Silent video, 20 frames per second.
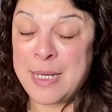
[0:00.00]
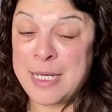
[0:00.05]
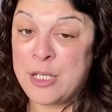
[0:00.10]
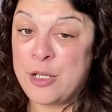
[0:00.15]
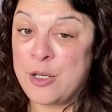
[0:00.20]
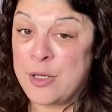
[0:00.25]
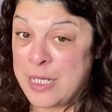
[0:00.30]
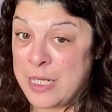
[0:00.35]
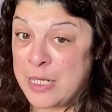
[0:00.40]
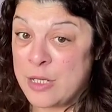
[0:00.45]

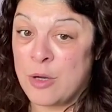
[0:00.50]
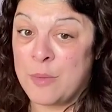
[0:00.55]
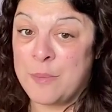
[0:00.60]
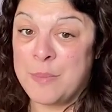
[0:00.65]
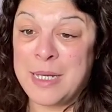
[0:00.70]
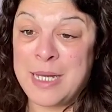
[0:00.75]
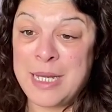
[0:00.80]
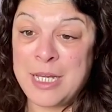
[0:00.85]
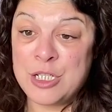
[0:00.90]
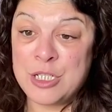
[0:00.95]
unique
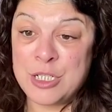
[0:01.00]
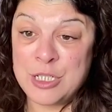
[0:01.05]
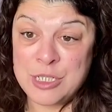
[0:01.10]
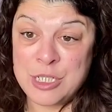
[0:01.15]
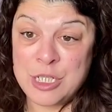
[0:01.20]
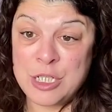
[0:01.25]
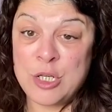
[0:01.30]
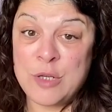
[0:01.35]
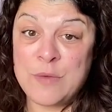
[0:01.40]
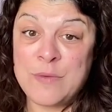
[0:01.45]
combinations
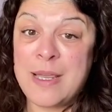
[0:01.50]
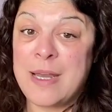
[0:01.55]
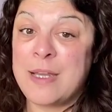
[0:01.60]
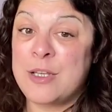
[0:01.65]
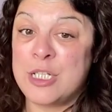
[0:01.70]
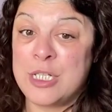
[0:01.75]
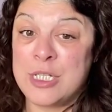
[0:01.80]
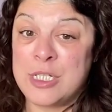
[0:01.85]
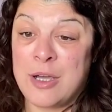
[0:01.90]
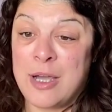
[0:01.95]
to do the
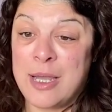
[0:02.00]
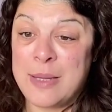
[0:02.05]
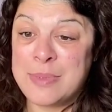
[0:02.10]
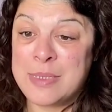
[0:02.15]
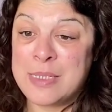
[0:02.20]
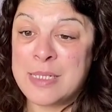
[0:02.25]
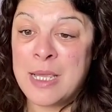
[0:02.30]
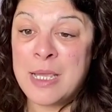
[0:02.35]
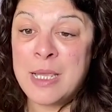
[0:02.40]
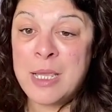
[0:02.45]
energy
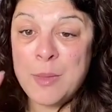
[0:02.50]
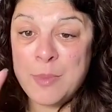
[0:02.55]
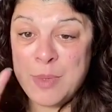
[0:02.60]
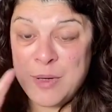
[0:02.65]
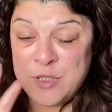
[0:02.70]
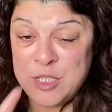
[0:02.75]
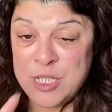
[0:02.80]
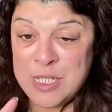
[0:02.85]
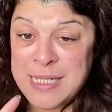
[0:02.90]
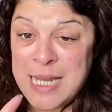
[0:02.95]
types. But
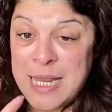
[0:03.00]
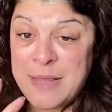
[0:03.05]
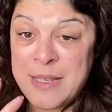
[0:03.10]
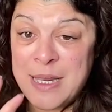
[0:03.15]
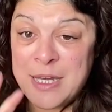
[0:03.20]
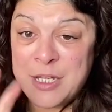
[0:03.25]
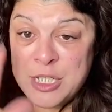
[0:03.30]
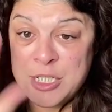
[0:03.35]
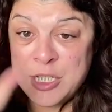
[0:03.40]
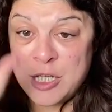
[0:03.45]
if you just take
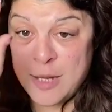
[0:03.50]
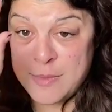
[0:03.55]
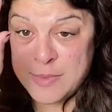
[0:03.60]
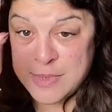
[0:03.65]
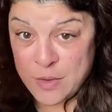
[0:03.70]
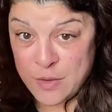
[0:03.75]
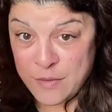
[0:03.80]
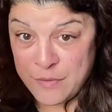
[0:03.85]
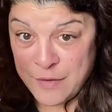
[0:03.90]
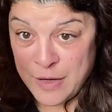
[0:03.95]
the energy types,
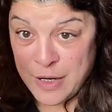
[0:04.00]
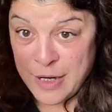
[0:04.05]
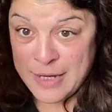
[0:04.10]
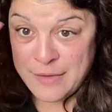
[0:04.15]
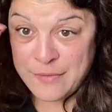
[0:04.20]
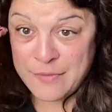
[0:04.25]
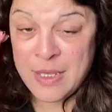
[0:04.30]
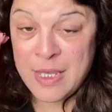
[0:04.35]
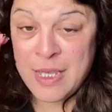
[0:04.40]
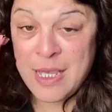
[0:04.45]
there are
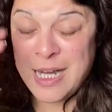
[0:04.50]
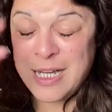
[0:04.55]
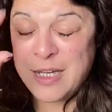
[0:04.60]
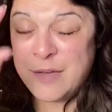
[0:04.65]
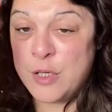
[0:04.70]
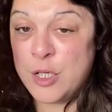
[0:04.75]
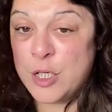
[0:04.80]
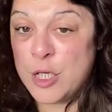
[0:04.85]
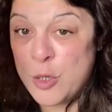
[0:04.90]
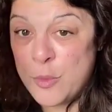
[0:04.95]
five. And
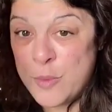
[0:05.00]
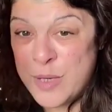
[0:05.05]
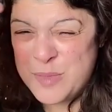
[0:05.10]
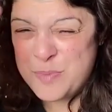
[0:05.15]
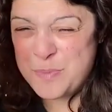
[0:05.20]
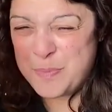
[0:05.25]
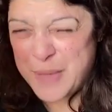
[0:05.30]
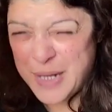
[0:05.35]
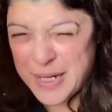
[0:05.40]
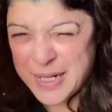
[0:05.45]
if you know
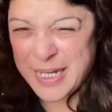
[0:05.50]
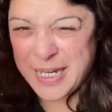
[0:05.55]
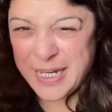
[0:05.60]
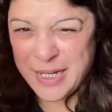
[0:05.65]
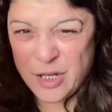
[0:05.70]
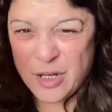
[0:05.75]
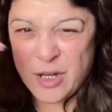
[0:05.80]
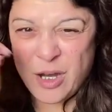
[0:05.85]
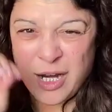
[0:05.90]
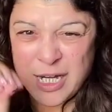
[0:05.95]
which
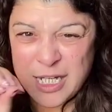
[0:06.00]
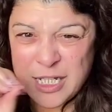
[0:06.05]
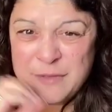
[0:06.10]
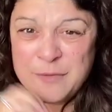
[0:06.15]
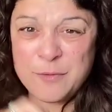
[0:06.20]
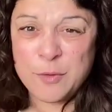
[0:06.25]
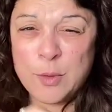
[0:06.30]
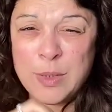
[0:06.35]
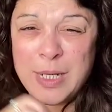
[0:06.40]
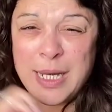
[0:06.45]
bucket you kind
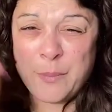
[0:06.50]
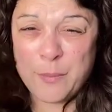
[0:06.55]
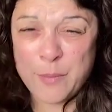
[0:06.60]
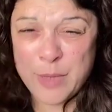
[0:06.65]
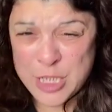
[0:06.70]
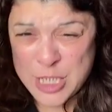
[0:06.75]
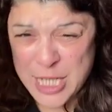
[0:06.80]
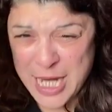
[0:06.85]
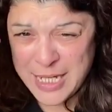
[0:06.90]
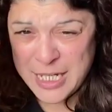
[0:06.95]
of fall in,
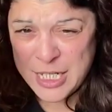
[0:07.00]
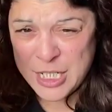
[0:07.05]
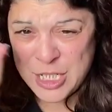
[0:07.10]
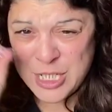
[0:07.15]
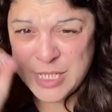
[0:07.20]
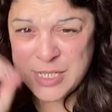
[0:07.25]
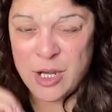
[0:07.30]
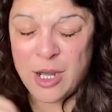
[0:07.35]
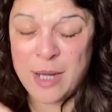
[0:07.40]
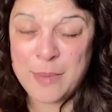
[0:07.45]
which
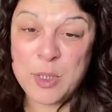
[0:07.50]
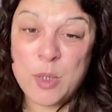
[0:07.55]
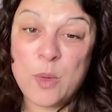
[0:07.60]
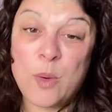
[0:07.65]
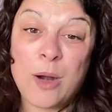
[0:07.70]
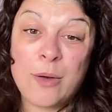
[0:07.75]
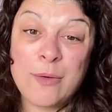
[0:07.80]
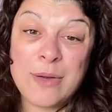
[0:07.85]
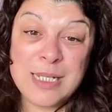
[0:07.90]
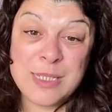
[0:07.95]
energy type you
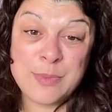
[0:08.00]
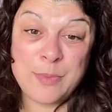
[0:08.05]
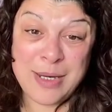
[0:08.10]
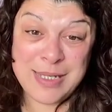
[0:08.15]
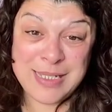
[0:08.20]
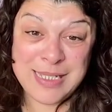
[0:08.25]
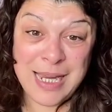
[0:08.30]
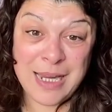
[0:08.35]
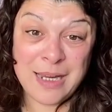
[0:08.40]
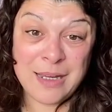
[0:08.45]
are
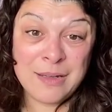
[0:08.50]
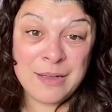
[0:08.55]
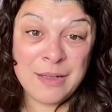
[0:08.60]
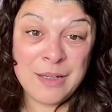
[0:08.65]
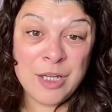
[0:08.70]
expressing,